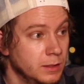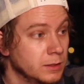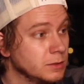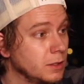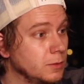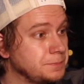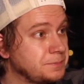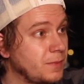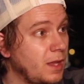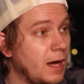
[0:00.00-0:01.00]
So
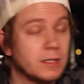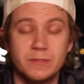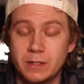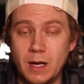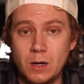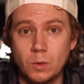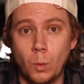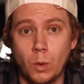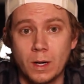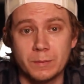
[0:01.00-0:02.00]
now to figure out
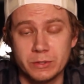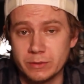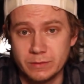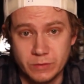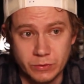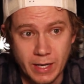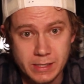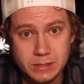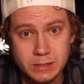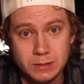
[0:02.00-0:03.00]
what I'm going to review
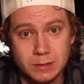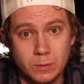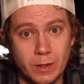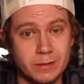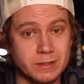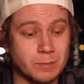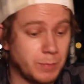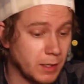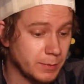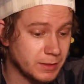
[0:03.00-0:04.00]
next, whether it's a
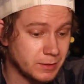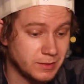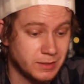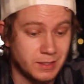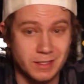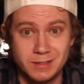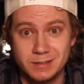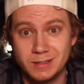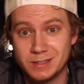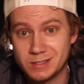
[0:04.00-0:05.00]
bourbon,
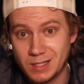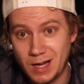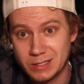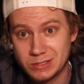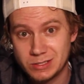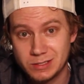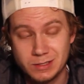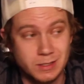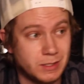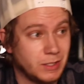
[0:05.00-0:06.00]
a scotch,
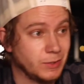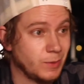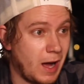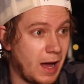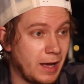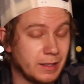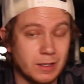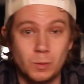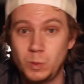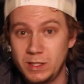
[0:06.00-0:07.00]
a rye,
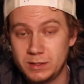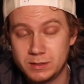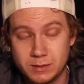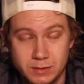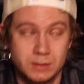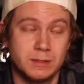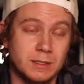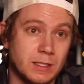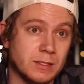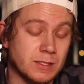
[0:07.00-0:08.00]
a wheat.
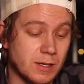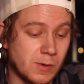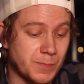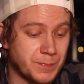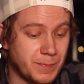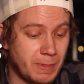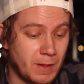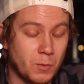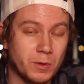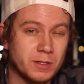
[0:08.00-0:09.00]
So
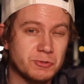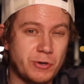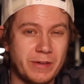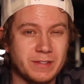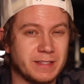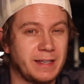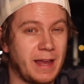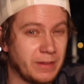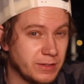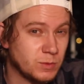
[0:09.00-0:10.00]
we're going to try this
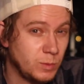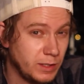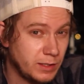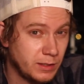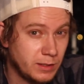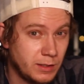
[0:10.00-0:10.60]
again this week